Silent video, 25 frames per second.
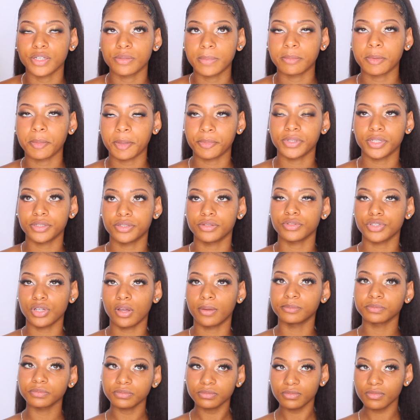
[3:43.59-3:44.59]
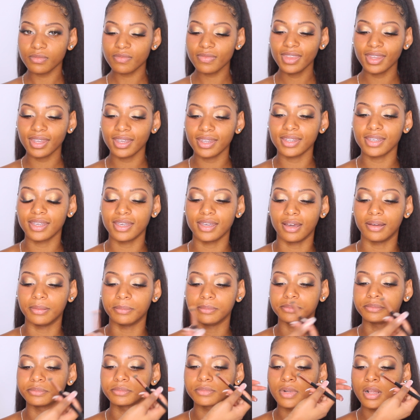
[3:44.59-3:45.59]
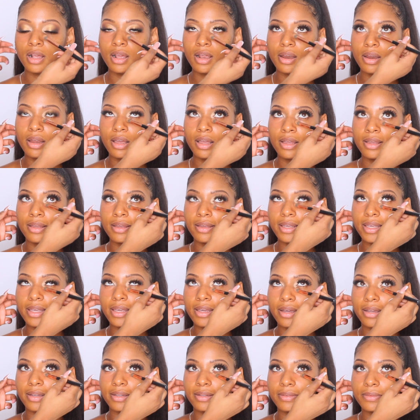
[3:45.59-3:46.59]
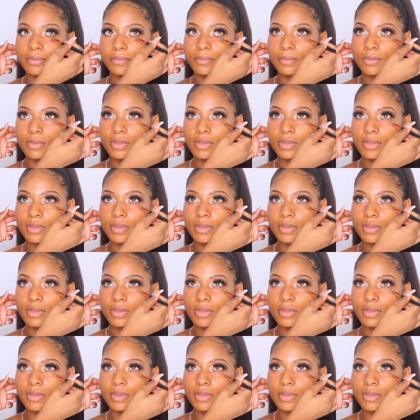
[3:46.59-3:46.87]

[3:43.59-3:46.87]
Now moving on to the skin, I'm just mixing some